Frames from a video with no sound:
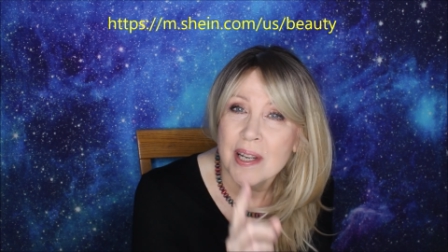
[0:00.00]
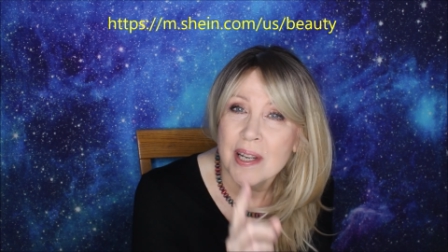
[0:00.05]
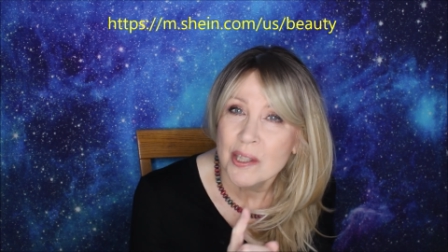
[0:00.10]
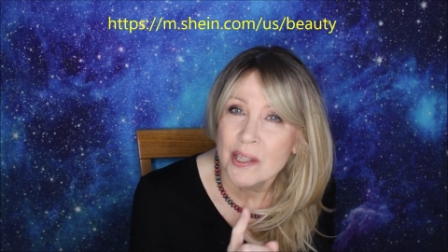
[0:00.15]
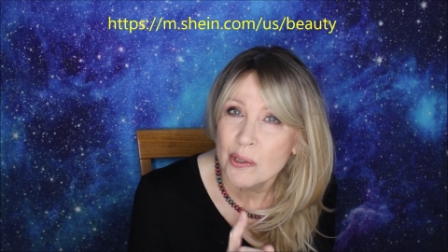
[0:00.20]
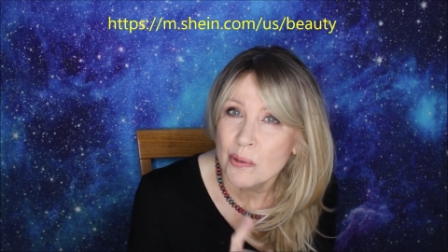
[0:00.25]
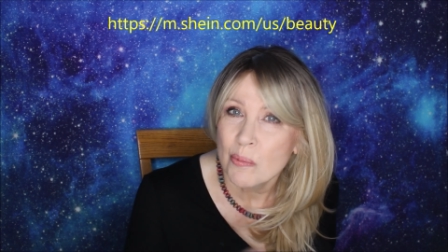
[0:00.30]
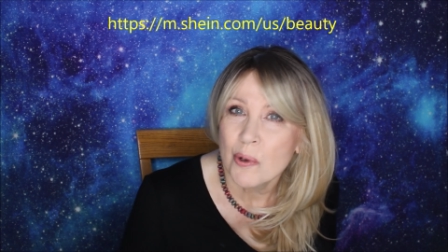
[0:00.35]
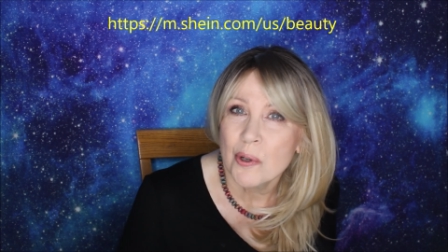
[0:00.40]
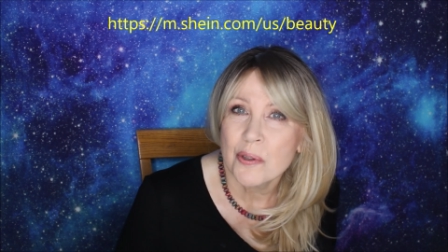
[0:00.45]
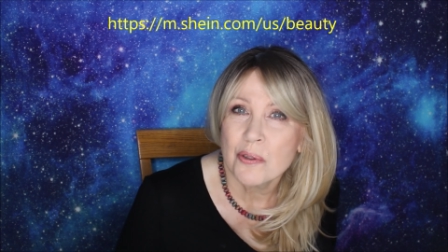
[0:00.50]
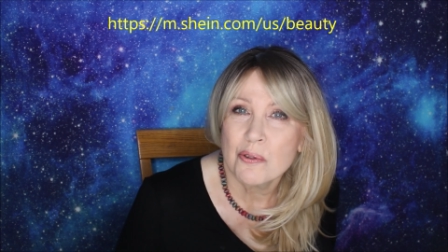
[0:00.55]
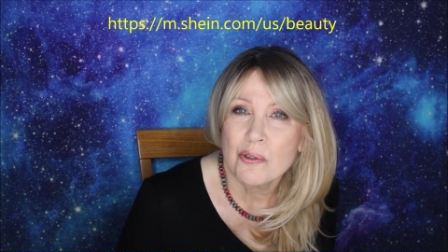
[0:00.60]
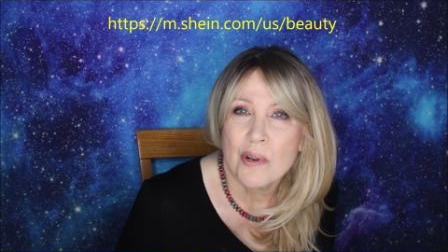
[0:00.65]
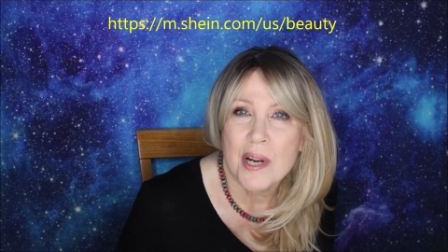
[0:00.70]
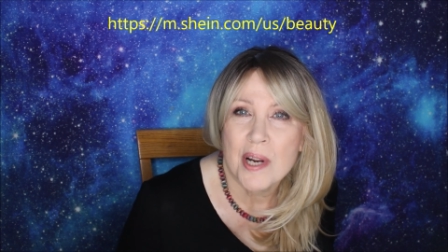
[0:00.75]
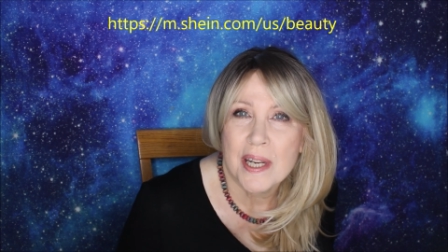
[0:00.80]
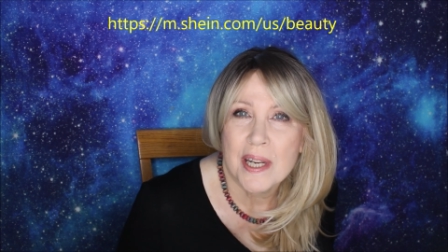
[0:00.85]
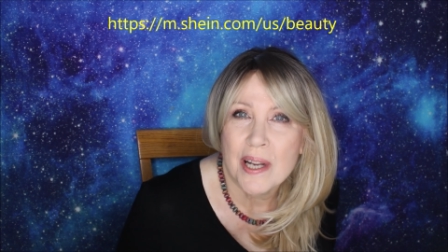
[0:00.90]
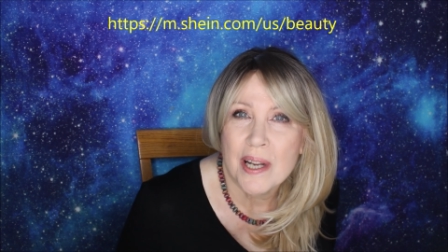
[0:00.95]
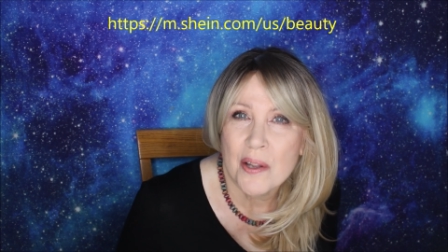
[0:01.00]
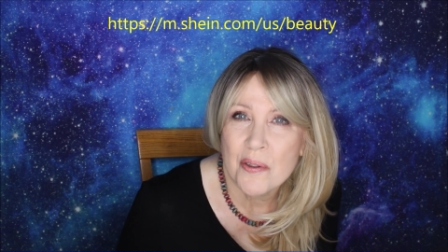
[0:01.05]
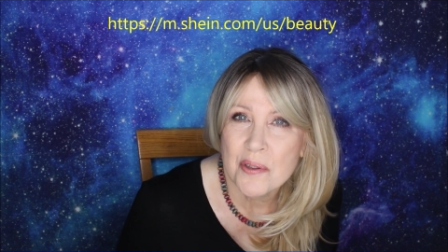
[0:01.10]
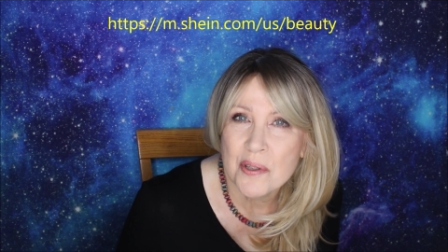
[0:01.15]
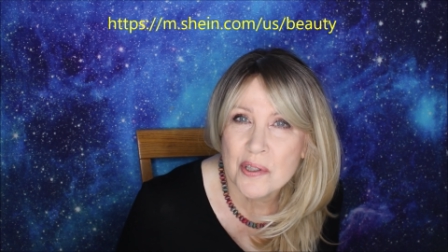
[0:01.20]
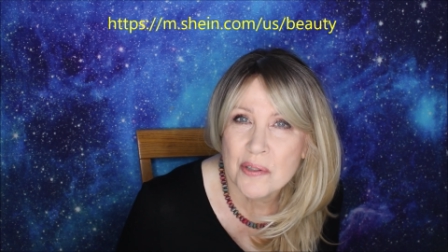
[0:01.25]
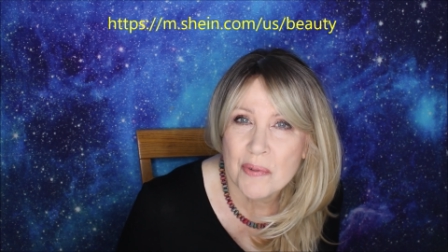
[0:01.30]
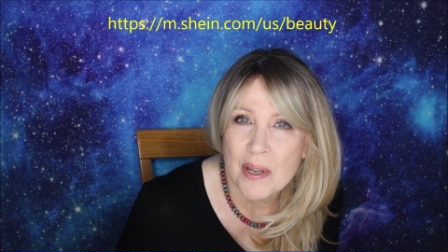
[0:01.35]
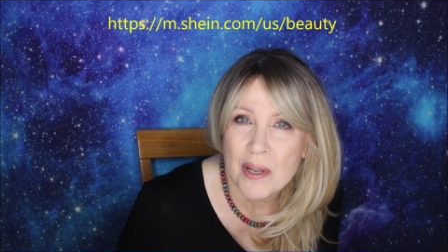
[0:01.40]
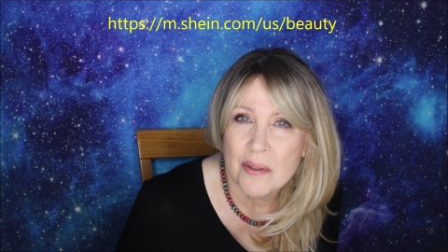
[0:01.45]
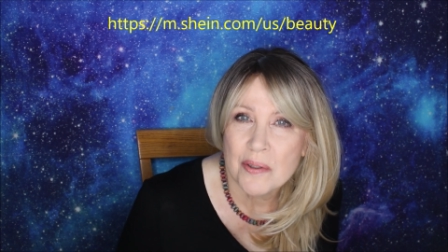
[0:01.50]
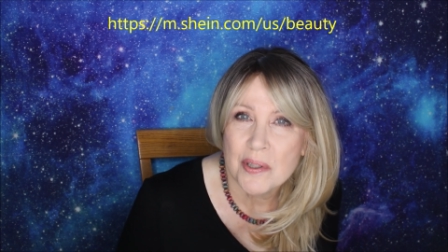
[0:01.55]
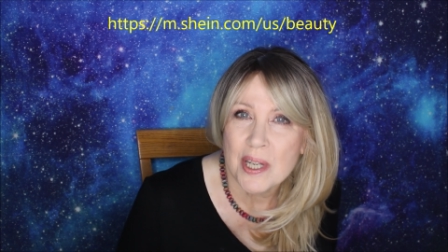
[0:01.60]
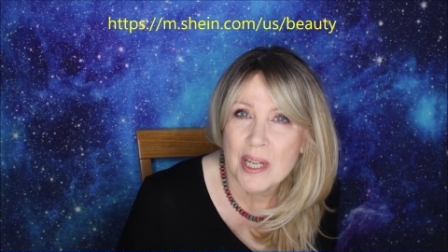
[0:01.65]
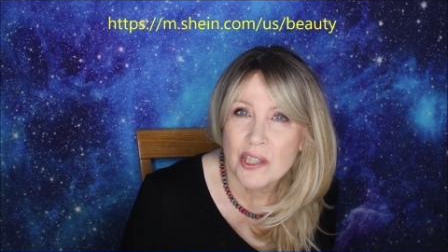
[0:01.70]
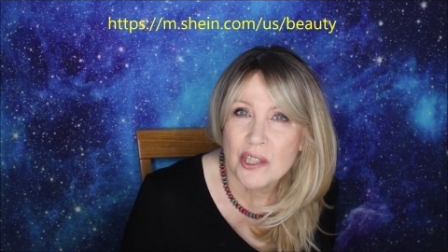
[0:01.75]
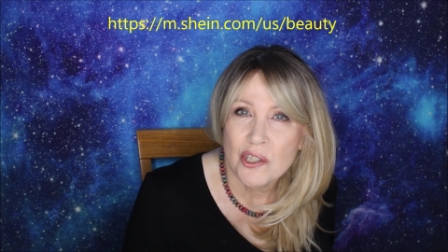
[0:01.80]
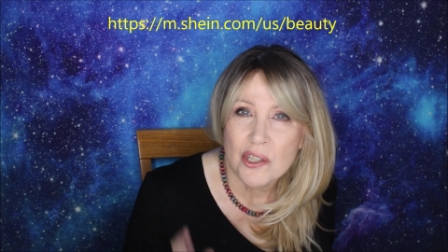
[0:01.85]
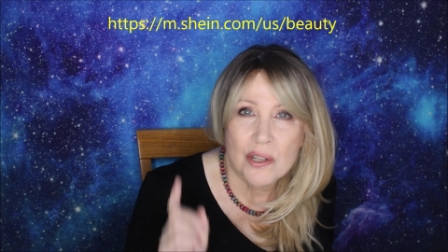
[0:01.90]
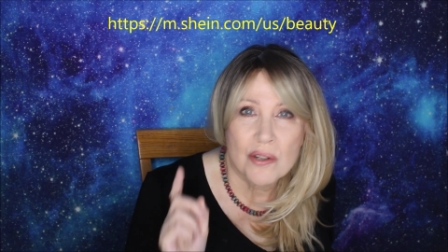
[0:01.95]
It's worth trying out this
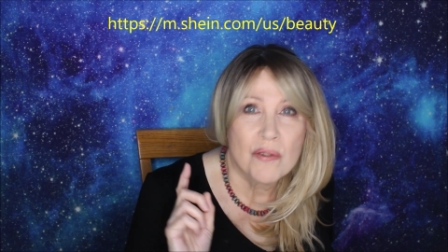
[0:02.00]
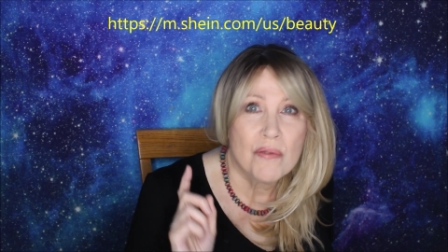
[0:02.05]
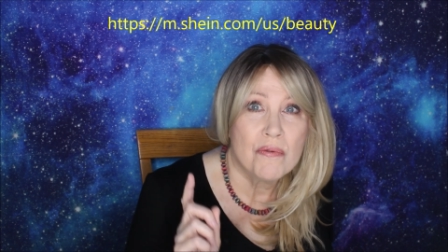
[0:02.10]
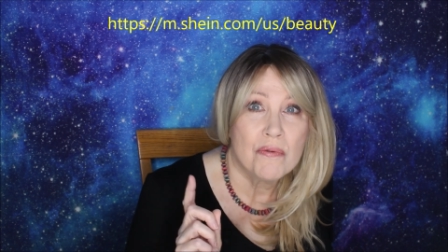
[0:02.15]
foundation,